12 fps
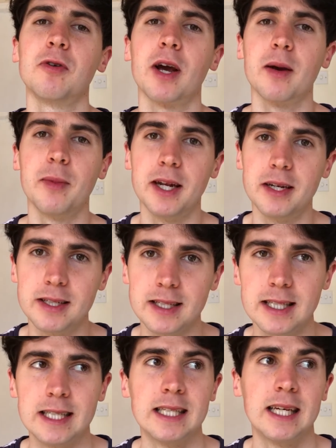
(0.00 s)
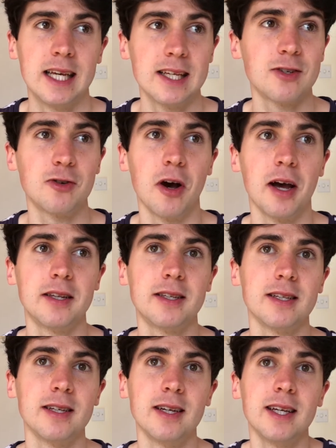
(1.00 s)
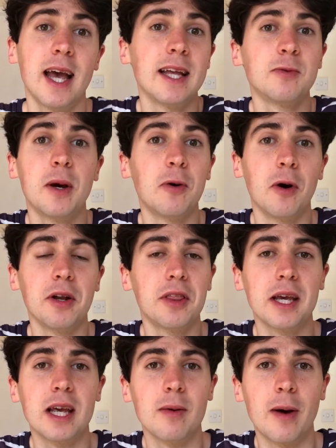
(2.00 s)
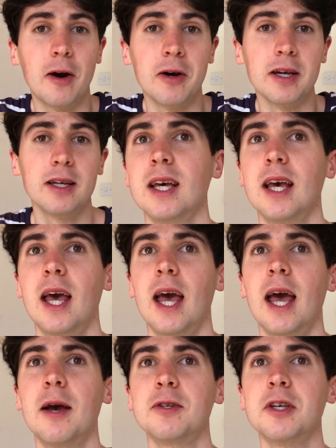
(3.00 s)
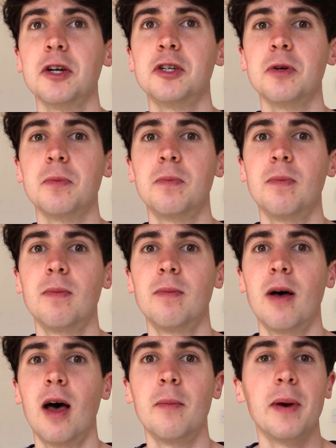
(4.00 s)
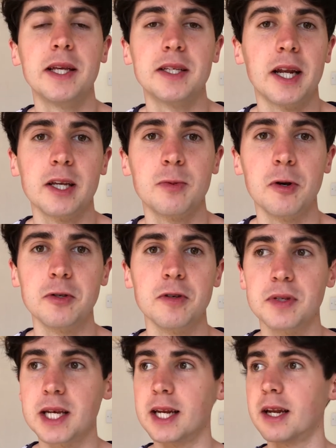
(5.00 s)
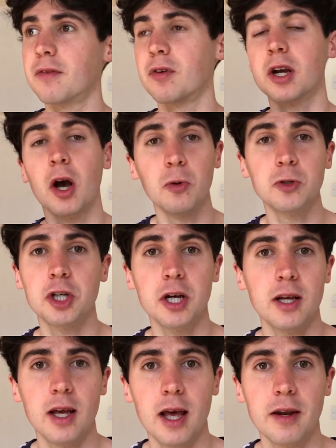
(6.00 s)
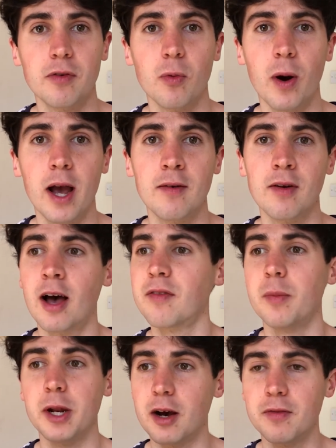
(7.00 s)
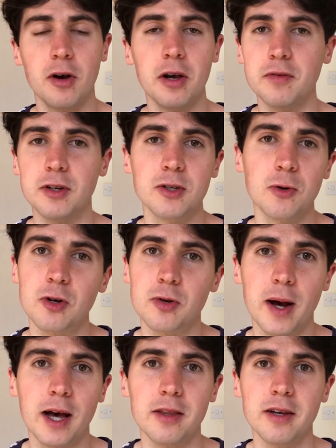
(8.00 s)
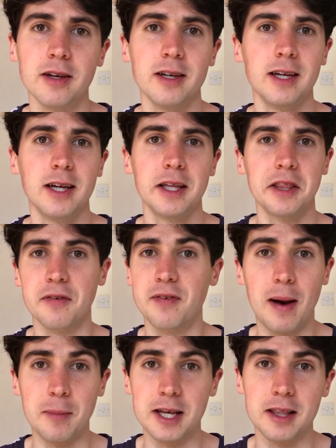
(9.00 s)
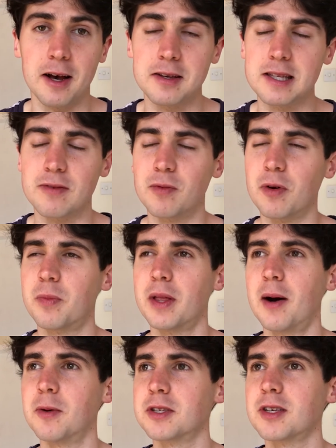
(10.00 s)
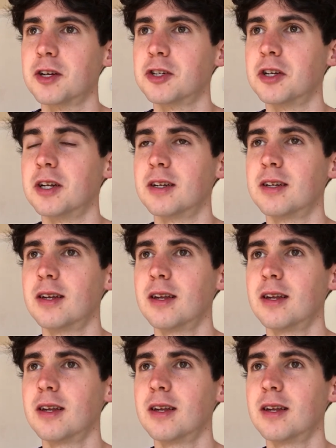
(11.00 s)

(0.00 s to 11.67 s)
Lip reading: recommend Stride to anyone thinking about it. It was such an amazing experience of seeing a different culture, a different way of life. I've not even talked about the family that I was living with, but that was such a